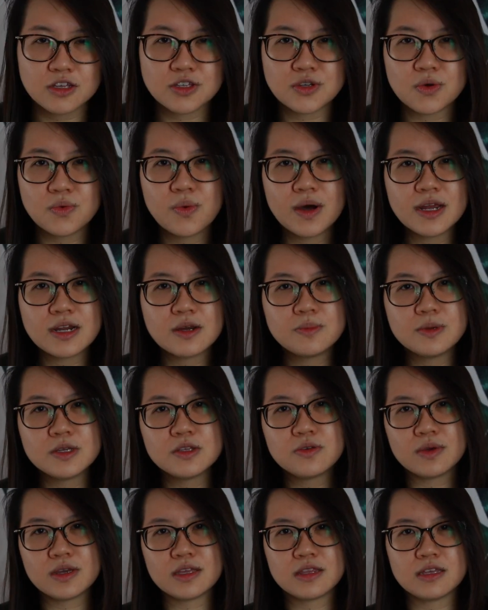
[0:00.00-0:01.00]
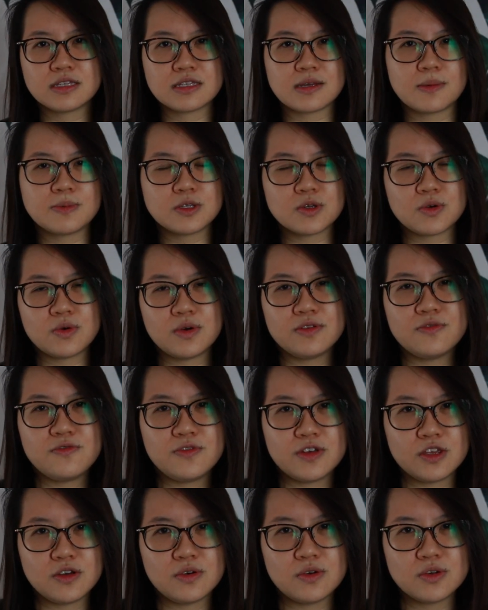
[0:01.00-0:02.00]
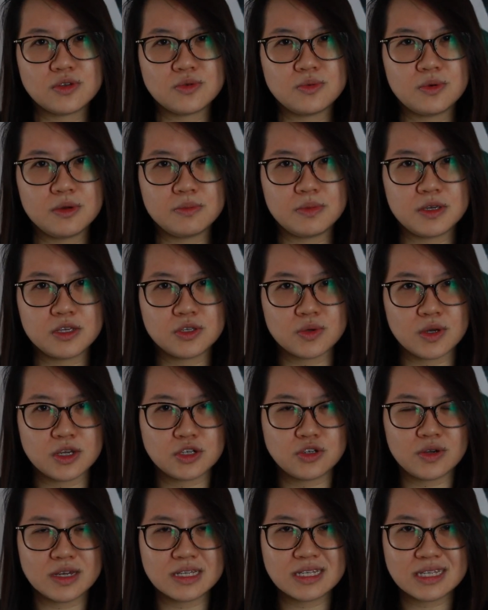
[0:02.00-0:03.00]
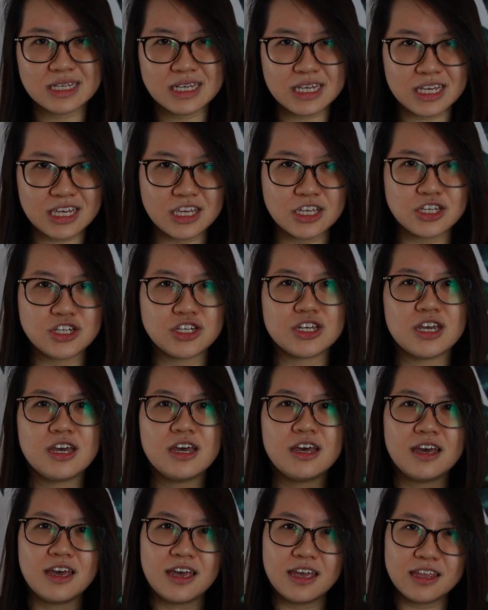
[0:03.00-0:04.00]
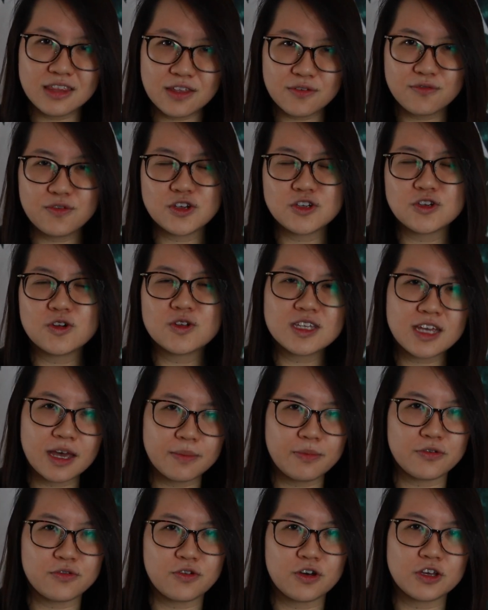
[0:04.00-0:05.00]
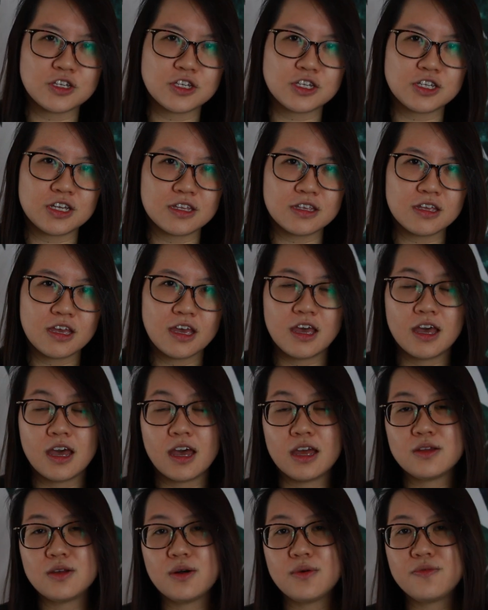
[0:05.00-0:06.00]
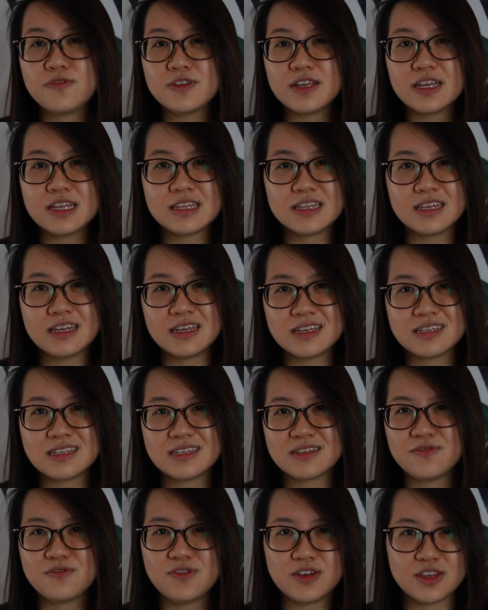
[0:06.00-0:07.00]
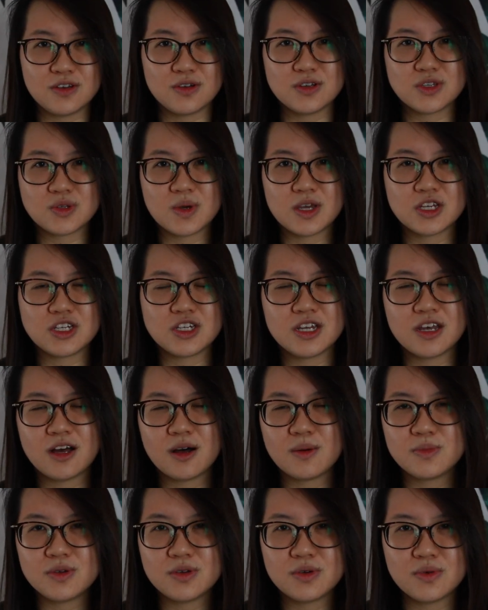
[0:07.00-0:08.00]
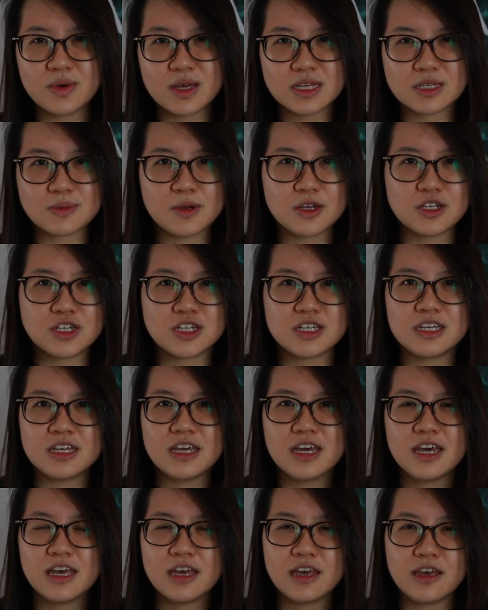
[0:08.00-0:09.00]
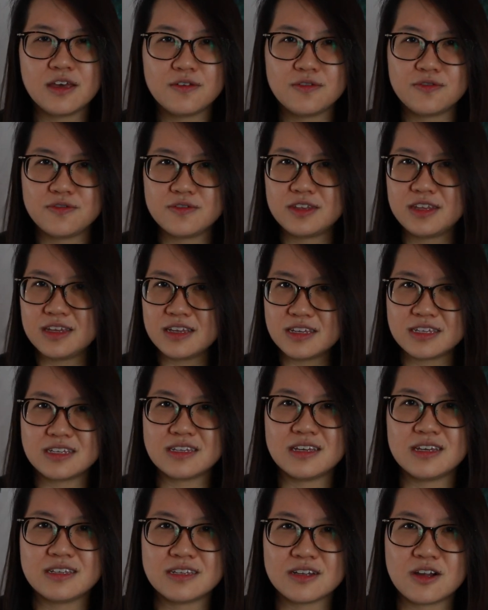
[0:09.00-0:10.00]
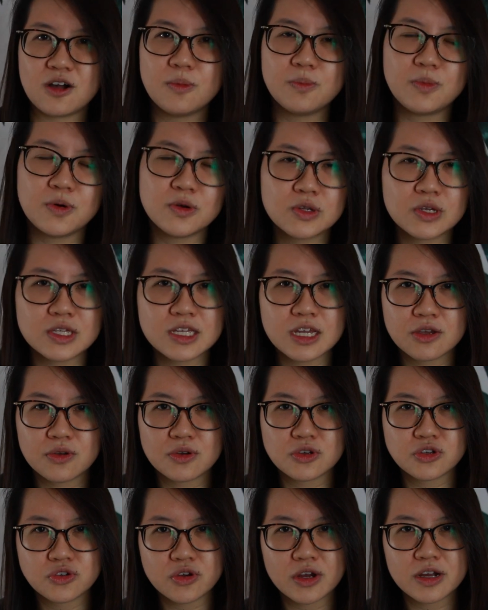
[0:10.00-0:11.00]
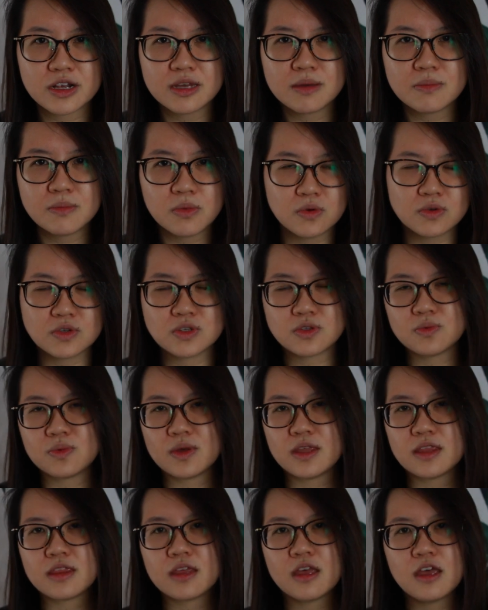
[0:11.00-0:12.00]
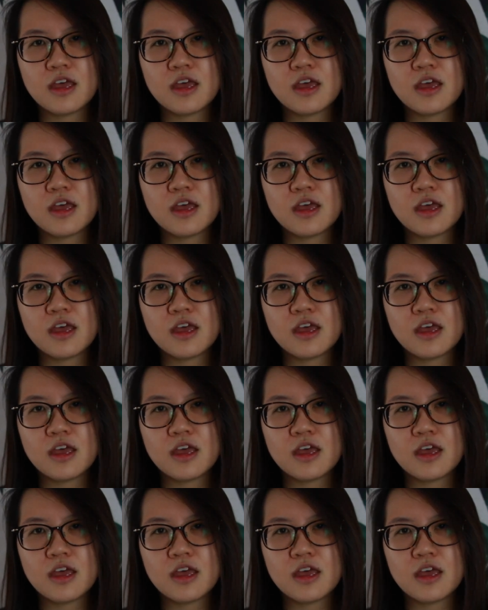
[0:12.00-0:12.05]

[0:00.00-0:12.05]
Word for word: So what I'll be doing in the subsequent videos would be to address each individual type of question, and hopefully these videos will actually help you, especially if this is a component that you're struggling most with.